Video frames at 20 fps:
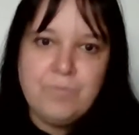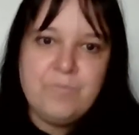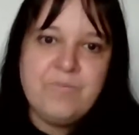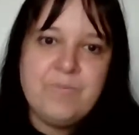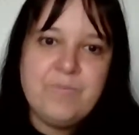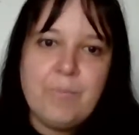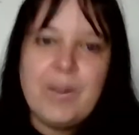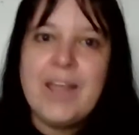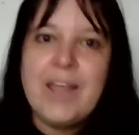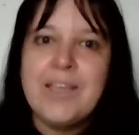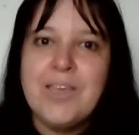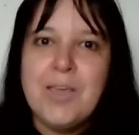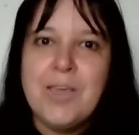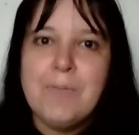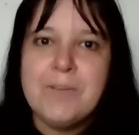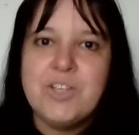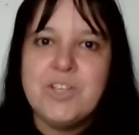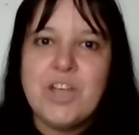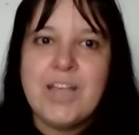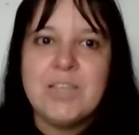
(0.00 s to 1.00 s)
Blind
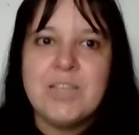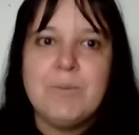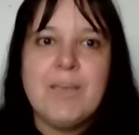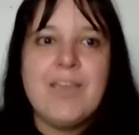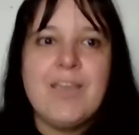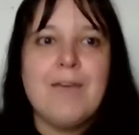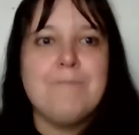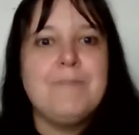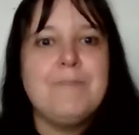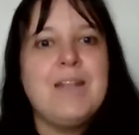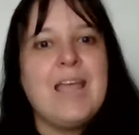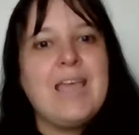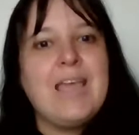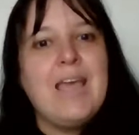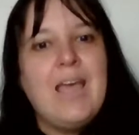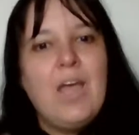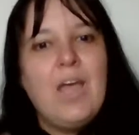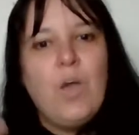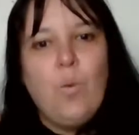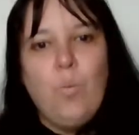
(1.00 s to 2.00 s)
Cupid Shakespeare Company,
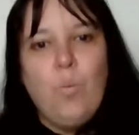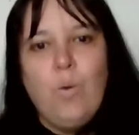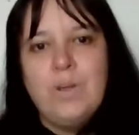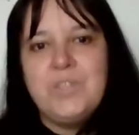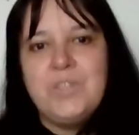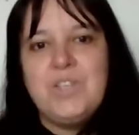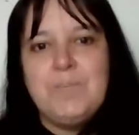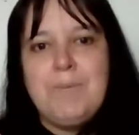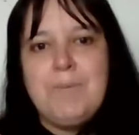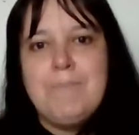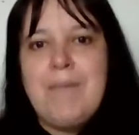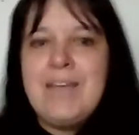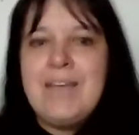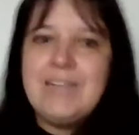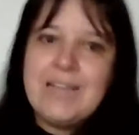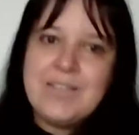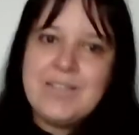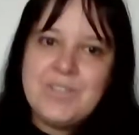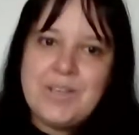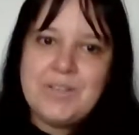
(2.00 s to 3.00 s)
was to be
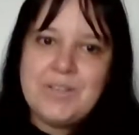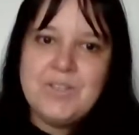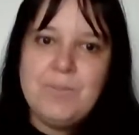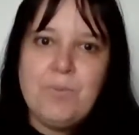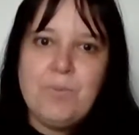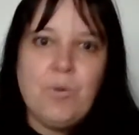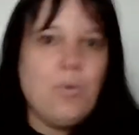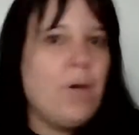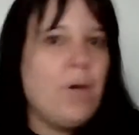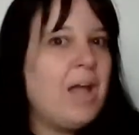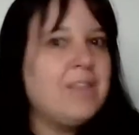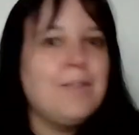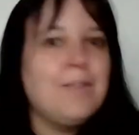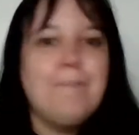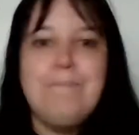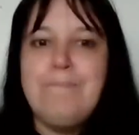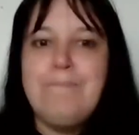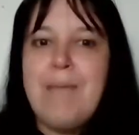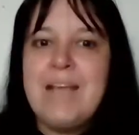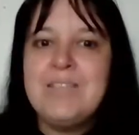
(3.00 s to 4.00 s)
made accessible. And
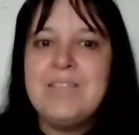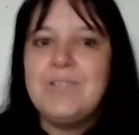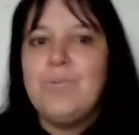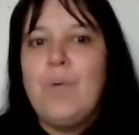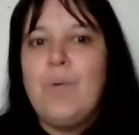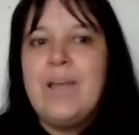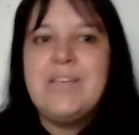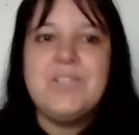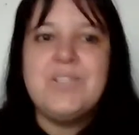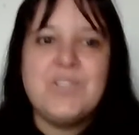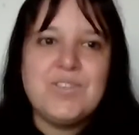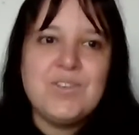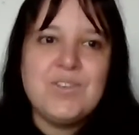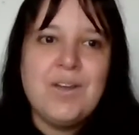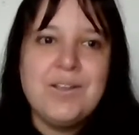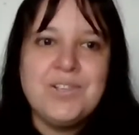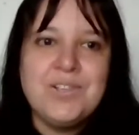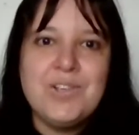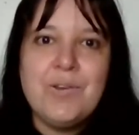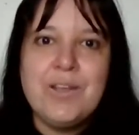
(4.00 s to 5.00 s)
the best way to
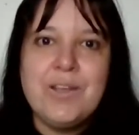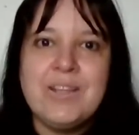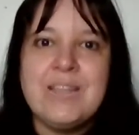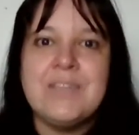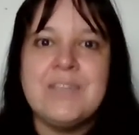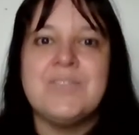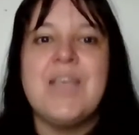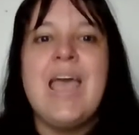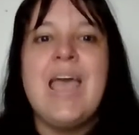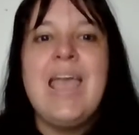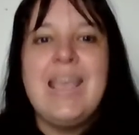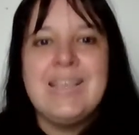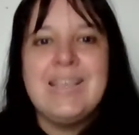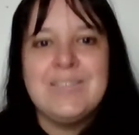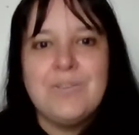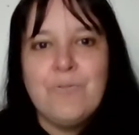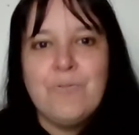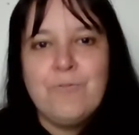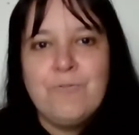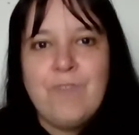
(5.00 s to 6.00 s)
start doing this
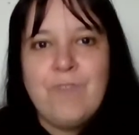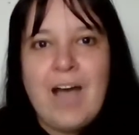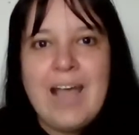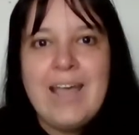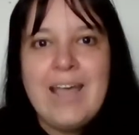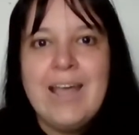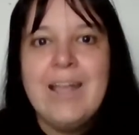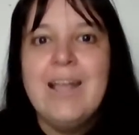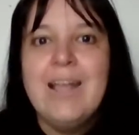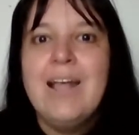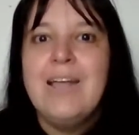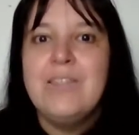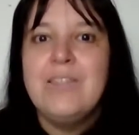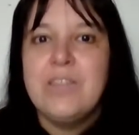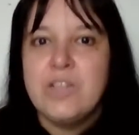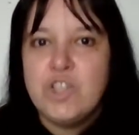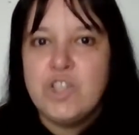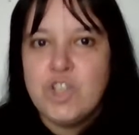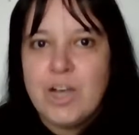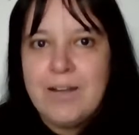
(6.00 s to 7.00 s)
is via
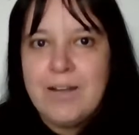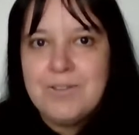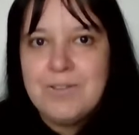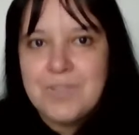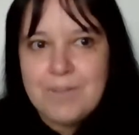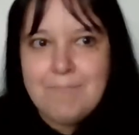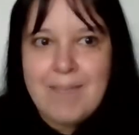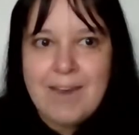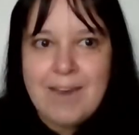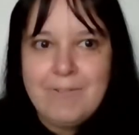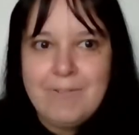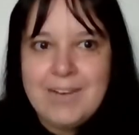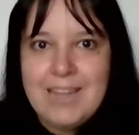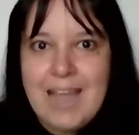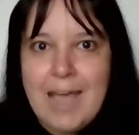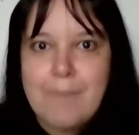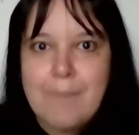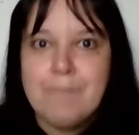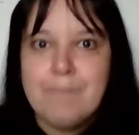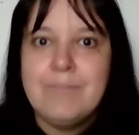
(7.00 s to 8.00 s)
the Charles and Mary
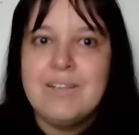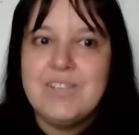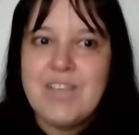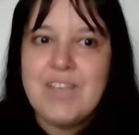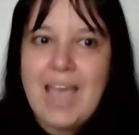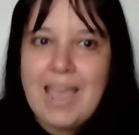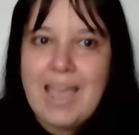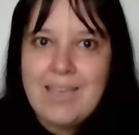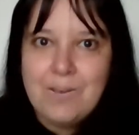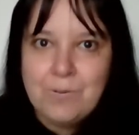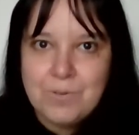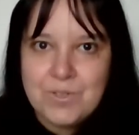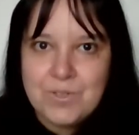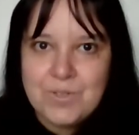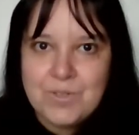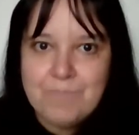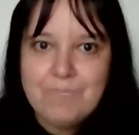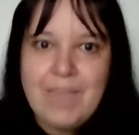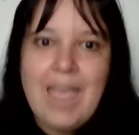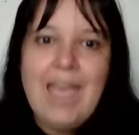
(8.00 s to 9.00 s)
Lamb tales.